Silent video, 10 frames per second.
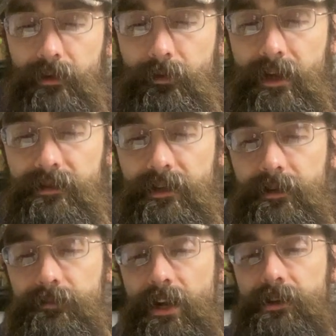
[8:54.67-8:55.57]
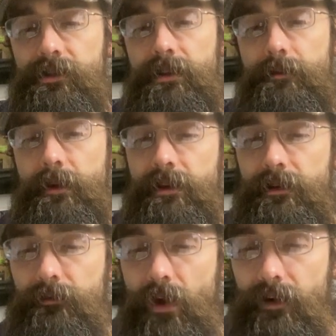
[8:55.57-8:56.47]
raised an objection to the opinion
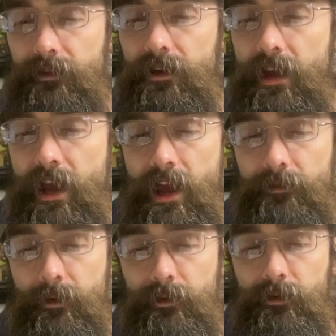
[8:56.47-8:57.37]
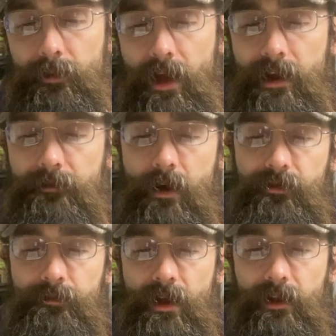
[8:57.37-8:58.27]
of Rava from the reply of
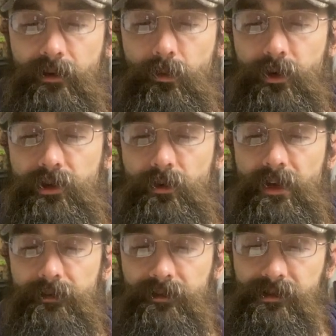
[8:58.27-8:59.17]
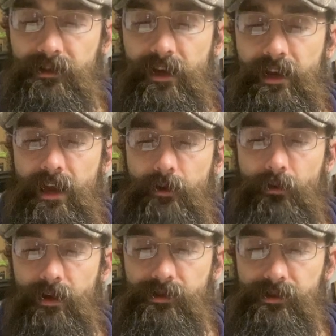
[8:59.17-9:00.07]
Abimelech. Will you even slay a
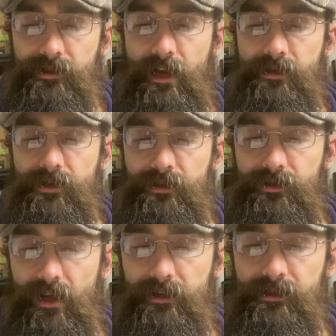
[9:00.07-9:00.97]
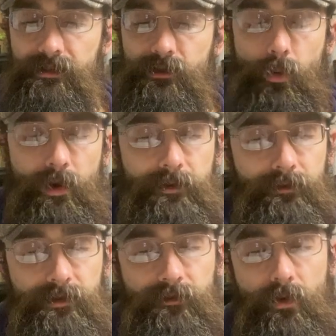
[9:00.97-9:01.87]
righteous nation? Genesis 20,
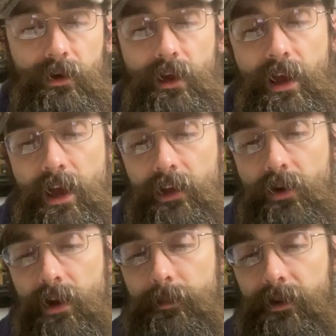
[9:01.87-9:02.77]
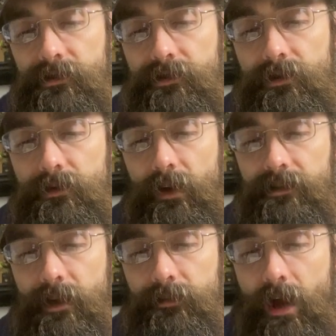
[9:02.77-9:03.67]
verse 4. God appears to
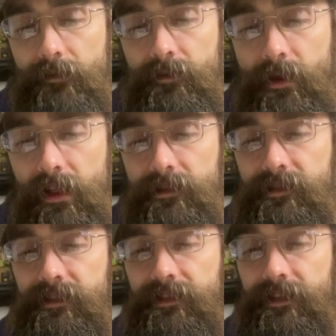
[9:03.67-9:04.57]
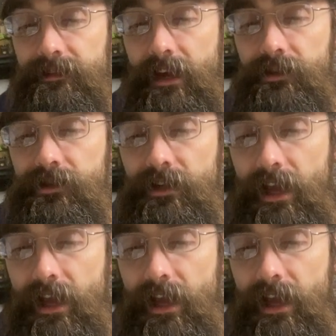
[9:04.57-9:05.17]
accept Abimelech's contention